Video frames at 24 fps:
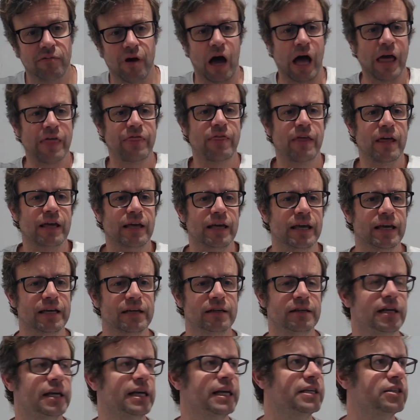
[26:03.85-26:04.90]
I, I think um, it,
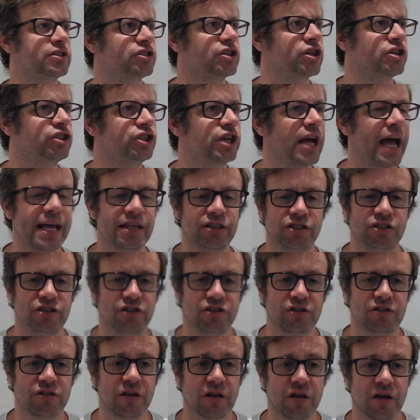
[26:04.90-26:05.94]
it
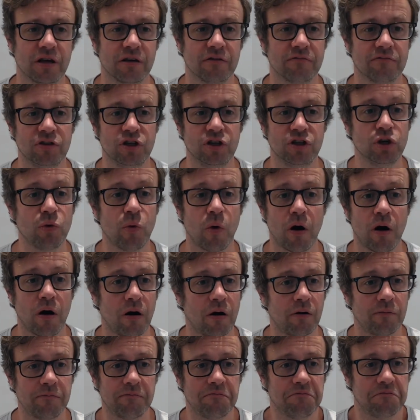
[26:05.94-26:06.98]
suggests that you
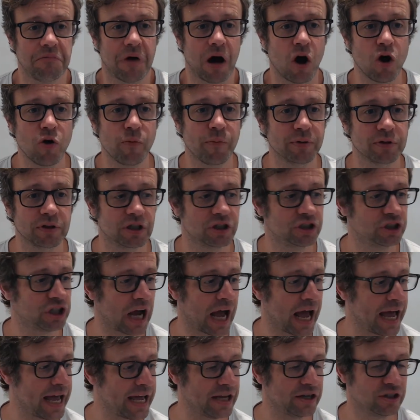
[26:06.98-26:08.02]
are open to
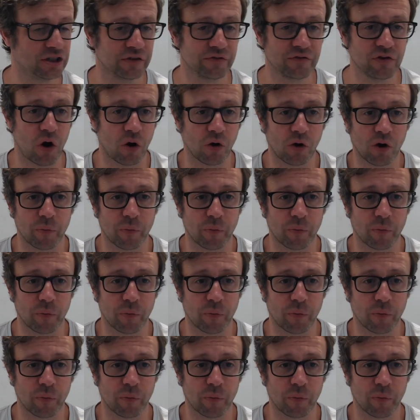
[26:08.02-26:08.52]
change. You've not